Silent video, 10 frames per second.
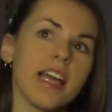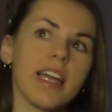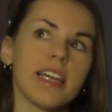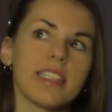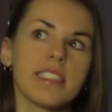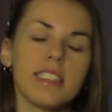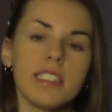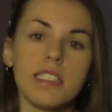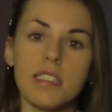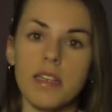It
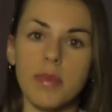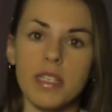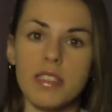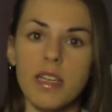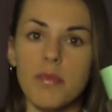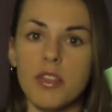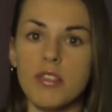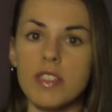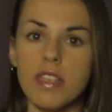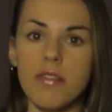didn't sting my skin, but
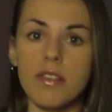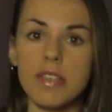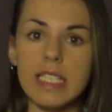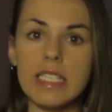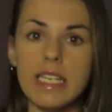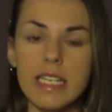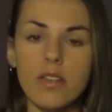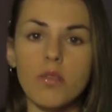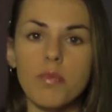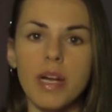there's definitely a
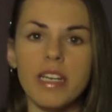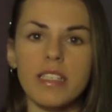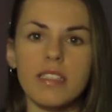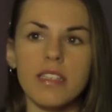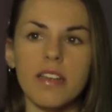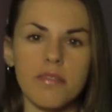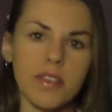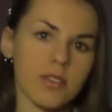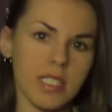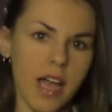tingle, but it
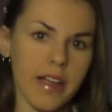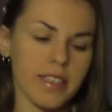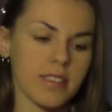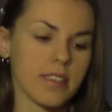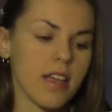feels nice.